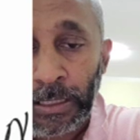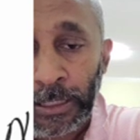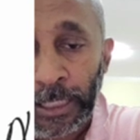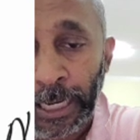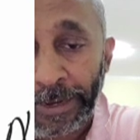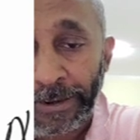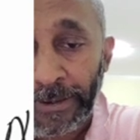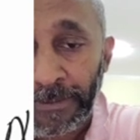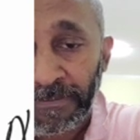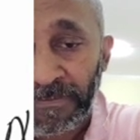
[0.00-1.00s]
share.
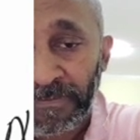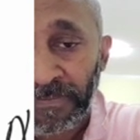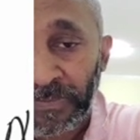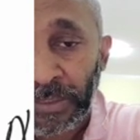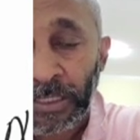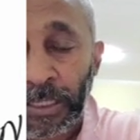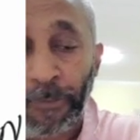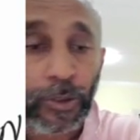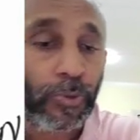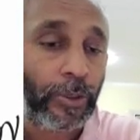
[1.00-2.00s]

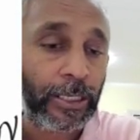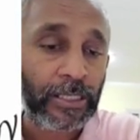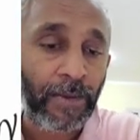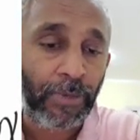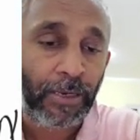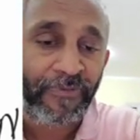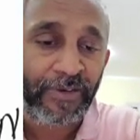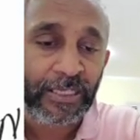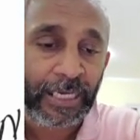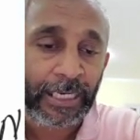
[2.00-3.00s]
Suppose, for example, if
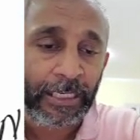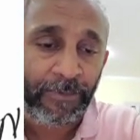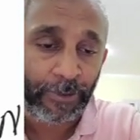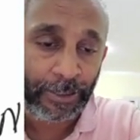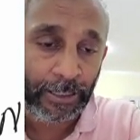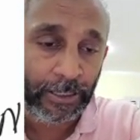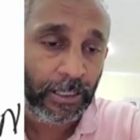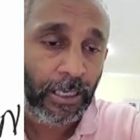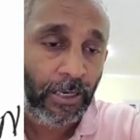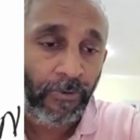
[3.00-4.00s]
it is 80%,
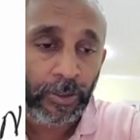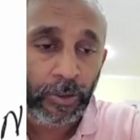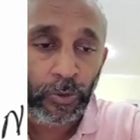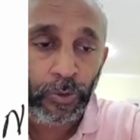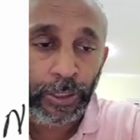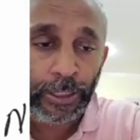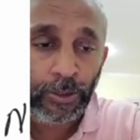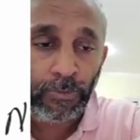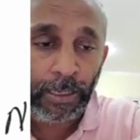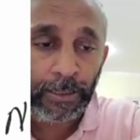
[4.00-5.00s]
what you do is you
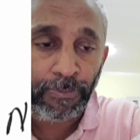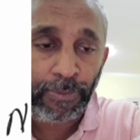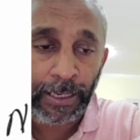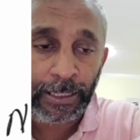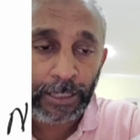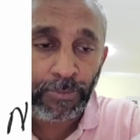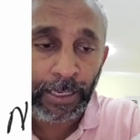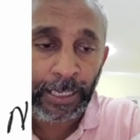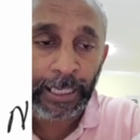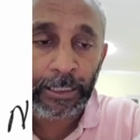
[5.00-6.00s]
multiply this
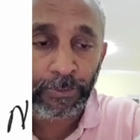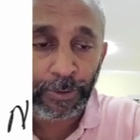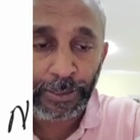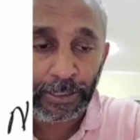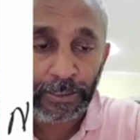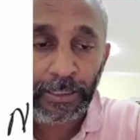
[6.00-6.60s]
by 80%.